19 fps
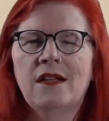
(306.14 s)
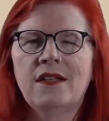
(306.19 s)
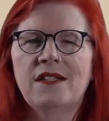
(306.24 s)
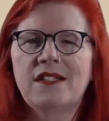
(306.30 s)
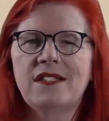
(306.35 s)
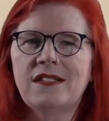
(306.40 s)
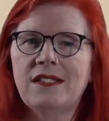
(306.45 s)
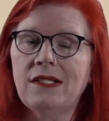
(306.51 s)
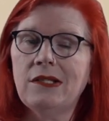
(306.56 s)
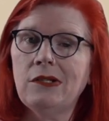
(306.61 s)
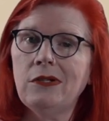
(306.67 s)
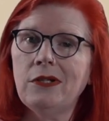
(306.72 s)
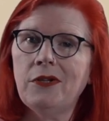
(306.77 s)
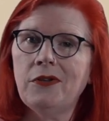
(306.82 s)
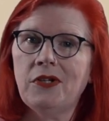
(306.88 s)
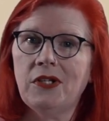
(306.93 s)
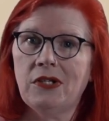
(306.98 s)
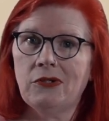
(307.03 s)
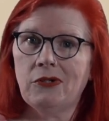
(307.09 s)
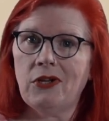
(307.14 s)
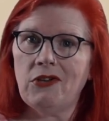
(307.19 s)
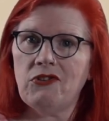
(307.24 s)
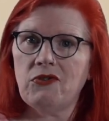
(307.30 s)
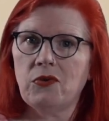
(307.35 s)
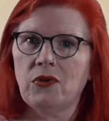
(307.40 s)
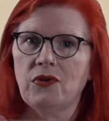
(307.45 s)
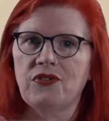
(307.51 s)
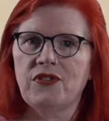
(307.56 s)
Still in the
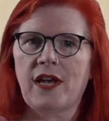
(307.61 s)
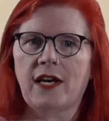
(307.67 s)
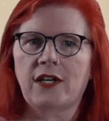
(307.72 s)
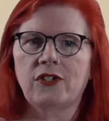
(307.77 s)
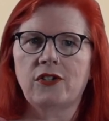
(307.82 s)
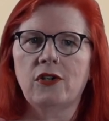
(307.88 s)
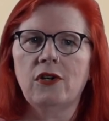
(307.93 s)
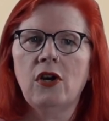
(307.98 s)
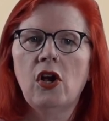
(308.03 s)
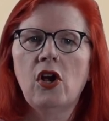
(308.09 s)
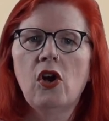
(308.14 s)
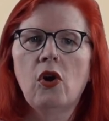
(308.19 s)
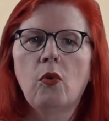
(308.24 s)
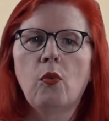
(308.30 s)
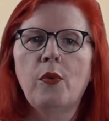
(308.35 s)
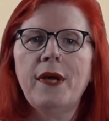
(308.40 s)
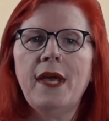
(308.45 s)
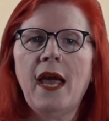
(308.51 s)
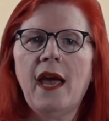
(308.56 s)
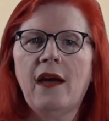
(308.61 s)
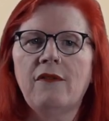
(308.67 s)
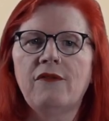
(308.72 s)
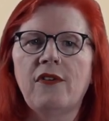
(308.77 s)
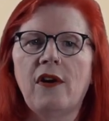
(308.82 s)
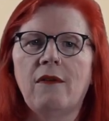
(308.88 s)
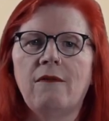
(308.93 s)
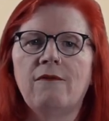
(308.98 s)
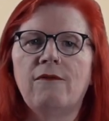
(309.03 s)
industrial sector, we
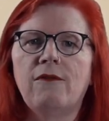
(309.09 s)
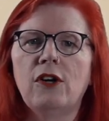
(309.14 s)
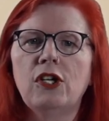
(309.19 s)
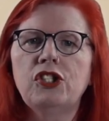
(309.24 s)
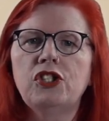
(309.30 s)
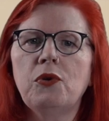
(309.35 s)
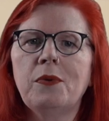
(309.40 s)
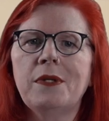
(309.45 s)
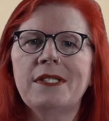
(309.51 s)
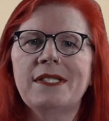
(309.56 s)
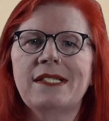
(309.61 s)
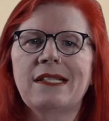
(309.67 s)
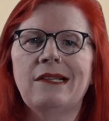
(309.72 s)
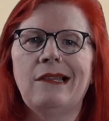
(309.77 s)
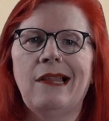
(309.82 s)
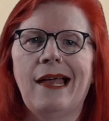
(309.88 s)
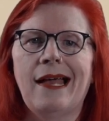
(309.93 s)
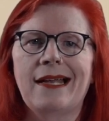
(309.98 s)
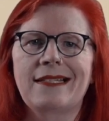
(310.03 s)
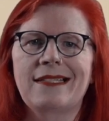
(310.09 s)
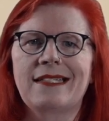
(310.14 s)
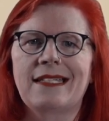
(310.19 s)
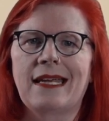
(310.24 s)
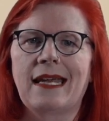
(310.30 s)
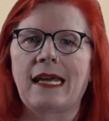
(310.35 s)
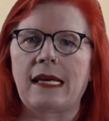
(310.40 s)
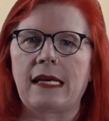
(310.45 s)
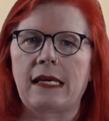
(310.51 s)
have Vitreous Glass
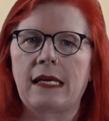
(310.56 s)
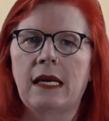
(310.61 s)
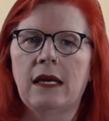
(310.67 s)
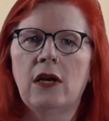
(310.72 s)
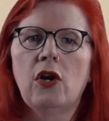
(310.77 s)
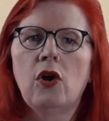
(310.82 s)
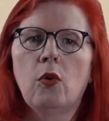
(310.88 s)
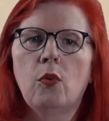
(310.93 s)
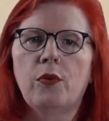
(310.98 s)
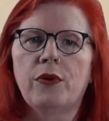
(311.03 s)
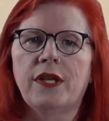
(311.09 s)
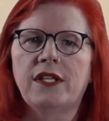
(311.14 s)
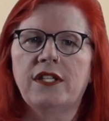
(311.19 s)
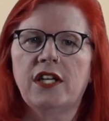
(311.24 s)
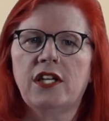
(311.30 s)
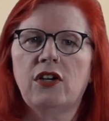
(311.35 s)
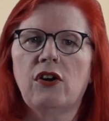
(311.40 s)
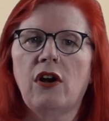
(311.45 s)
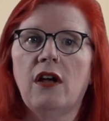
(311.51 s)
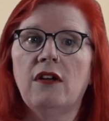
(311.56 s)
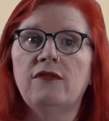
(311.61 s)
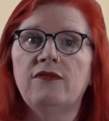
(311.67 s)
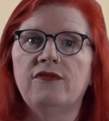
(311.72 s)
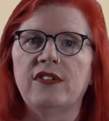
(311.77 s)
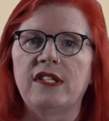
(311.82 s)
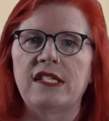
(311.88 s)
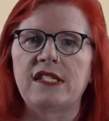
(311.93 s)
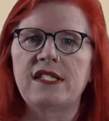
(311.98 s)
Inc. with a ticker of
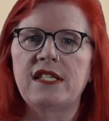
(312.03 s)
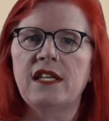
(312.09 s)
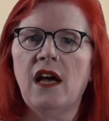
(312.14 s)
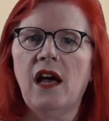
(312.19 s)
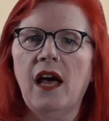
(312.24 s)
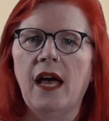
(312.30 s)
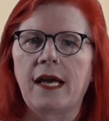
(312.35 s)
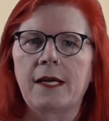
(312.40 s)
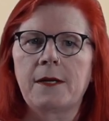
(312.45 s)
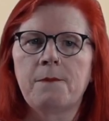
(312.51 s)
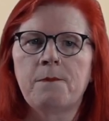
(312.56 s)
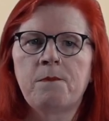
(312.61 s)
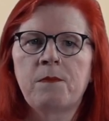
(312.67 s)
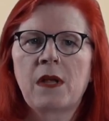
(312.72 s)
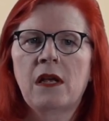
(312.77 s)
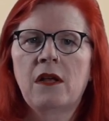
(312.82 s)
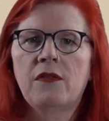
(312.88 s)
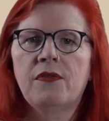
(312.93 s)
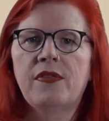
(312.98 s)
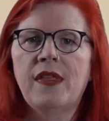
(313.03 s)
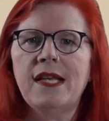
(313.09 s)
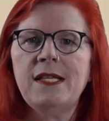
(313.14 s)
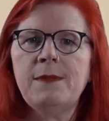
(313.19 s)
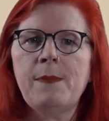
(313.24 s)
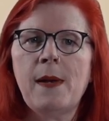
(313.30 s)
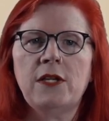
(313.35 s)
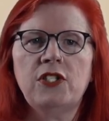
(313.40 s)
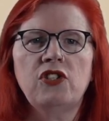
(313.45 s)
VCI. They
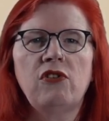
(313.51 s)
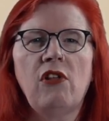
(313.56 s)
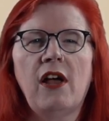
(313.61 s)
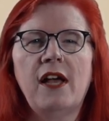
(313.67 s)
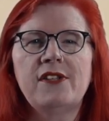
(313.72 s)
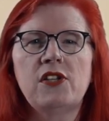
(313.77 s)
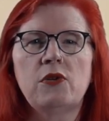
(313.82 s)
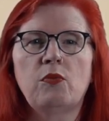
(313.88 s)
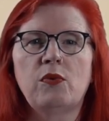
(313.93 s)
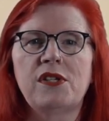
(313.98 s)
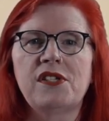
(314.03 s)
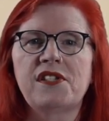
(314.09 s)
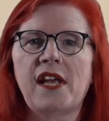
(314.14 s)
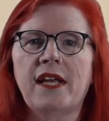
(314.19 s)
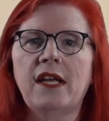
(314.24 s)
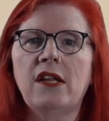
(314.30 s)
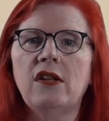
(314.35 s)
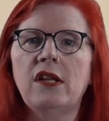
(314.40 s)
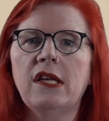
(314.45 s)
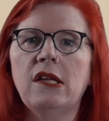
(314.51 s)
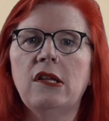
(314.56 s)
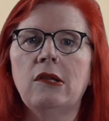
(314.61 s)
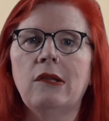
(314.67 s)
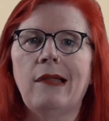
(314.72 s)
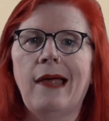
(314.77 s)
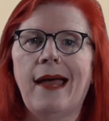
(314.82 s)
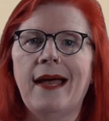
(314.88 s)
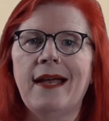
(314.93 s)
specialize in recycling
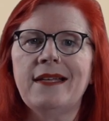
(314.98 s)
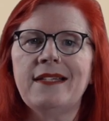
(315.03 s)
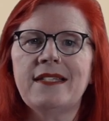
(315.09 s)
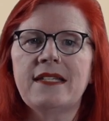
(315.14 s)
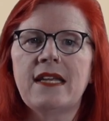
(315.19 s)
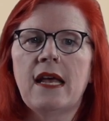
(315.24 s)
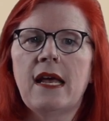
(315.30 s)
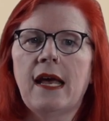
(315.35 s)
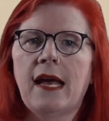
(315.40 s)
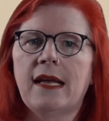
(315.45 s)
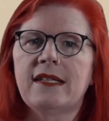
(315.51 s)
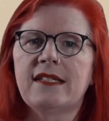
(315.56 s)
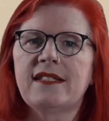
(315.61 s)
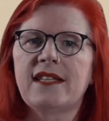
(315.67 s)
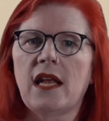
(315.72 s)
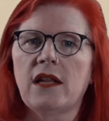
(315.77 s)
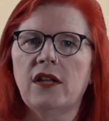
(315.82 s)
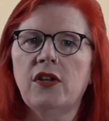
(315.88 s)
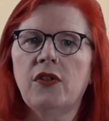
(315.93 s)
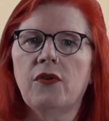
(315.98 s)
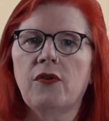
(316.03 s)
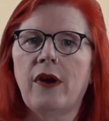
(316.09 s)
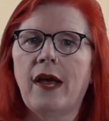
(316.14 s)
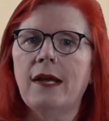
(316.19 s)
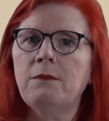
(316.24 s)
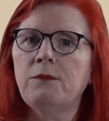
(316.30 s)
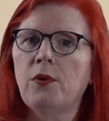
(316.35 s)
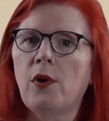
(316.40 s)
glass and selling
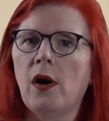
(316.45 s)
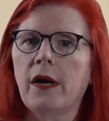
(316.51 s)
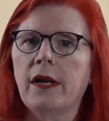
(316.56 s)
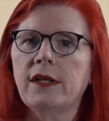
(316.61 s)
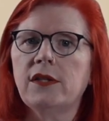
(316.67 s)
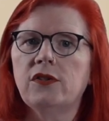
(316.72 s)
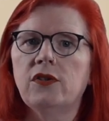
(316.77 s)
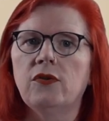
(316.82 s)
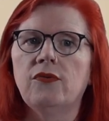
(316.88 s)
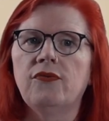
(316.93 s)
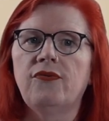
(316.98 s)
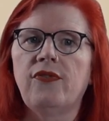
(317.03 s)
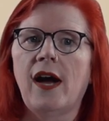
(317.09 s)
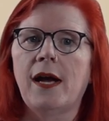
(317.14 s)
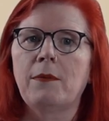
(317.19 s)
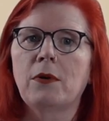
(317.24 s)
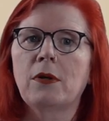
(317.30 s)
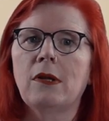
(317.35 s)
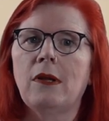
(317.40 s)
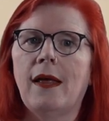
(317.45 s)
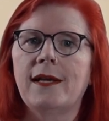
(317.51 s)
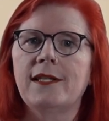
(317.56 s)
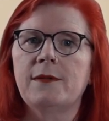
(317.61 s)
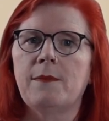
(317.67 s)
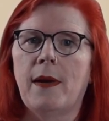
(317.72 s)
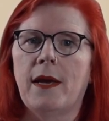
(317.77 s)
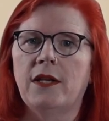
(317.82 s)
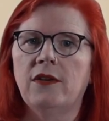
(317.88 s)
their end product to
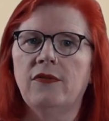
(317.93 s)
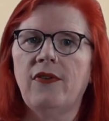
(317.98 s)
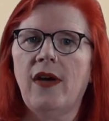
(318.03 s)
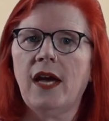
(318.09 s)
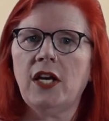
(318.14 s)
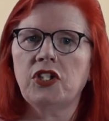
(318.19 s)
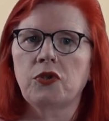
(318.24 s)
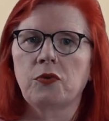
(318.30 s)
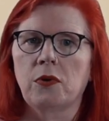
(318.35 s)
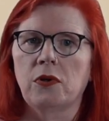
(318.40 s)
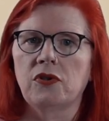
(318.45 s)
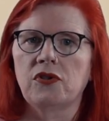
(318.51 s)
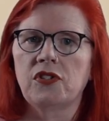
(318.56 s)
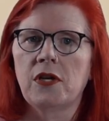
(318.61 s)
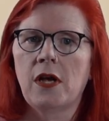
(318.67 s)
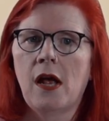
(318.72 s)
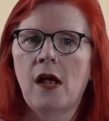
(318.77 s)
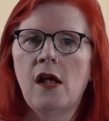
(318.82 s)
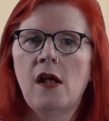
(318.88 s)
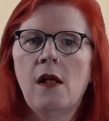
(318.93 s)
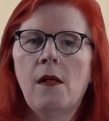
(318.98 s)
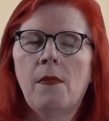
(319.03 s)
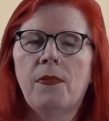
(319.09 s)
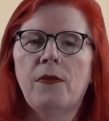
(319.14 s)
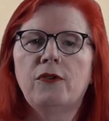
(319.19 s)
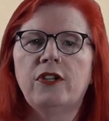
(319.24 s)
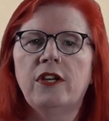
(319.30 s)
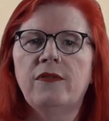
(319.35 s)
fiberglass manufacturers.
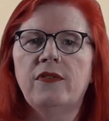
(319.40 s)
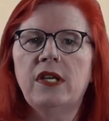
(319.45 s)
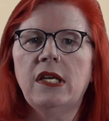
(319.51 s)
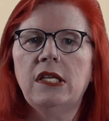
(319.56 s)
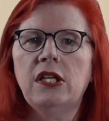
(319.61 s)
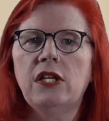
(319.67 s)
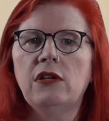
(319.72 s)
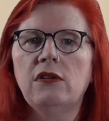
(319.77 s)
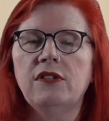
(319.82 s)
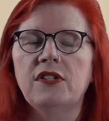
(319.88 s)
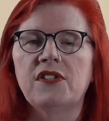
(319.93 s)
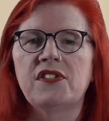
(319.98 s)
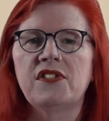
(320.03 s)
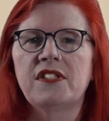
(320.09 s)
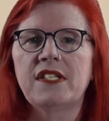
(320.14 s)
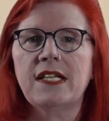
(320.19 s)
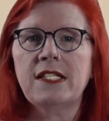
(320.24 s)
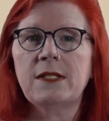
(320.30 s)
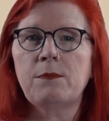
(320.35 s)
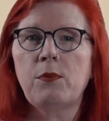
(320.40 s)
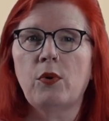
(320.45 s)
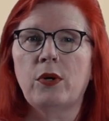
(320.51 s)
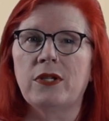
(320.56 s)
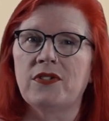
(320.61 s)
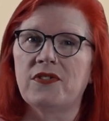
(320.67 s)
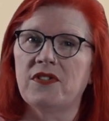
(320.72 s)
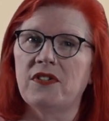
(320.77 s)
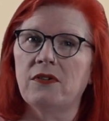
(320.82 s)
Their dividend yield is
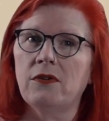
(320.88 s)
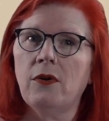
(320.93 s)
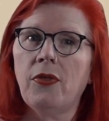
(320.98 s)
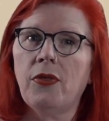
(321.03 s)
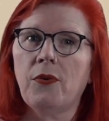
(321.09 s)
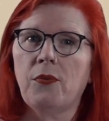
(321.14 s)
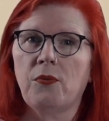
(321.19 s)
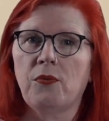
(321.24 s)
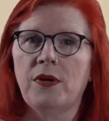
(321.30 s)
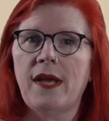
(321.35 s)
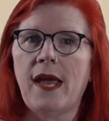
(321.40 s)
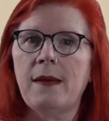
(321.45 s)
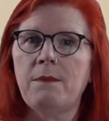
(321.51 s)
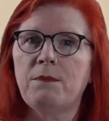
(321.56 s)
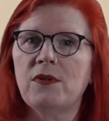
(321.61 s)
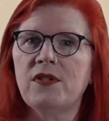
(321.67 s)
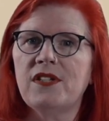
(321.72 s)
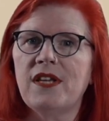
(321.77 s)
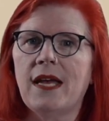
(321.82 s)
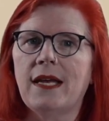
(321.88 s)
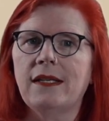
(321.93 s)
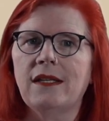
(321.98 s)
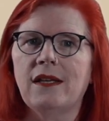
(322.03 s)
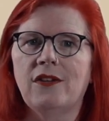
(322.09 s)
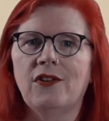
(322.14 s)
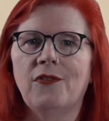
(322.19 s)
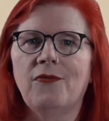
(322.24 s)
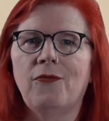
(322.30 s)
6.038%
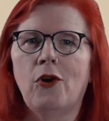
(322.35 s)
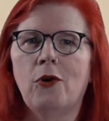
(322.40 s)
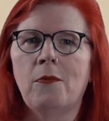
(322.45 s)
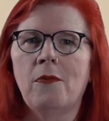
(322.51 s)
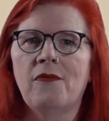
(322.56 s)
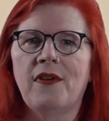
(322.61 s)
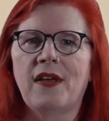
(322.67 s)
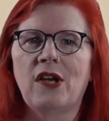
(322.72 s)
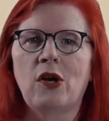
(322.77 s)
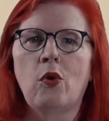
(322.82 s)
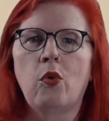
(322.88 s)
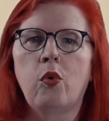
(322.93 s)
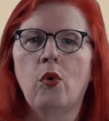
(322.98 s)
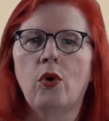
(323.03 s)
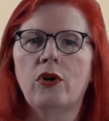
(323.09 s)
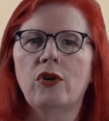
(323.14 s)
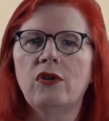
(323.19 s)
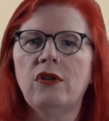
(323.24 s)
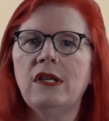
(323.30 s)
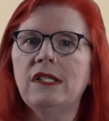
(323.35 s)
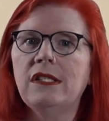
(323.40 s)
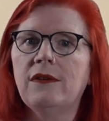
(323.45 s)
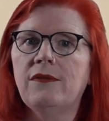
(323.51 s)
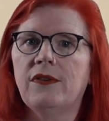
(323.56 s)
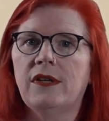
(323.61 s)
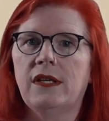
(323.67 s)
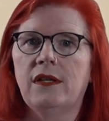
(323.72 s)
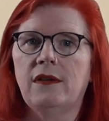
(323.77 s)
in the form of a quarterly
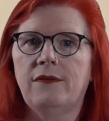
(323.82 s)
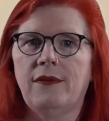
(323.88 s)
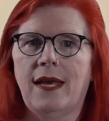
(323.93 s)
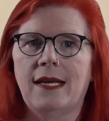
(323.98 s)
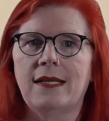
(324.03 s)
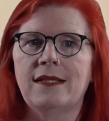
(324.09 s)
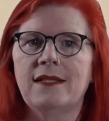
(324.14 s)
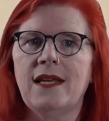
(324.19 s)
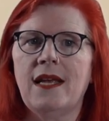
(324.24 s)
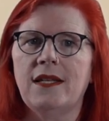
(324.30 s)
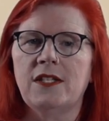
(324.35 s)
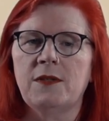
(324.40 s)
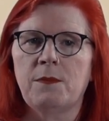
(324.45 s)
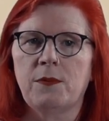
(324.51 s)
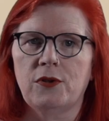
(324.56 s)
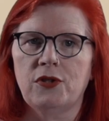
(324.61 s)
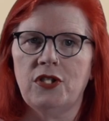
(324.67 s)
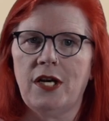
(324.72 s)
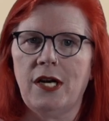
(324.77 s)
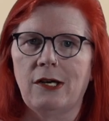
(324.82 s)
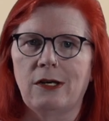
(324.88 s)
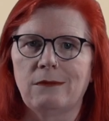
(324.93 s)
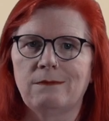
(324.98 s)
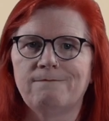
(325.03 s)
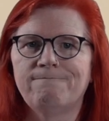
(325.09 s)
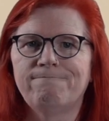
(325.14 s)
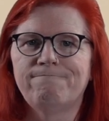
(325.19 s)
dividend of 8 cents per share.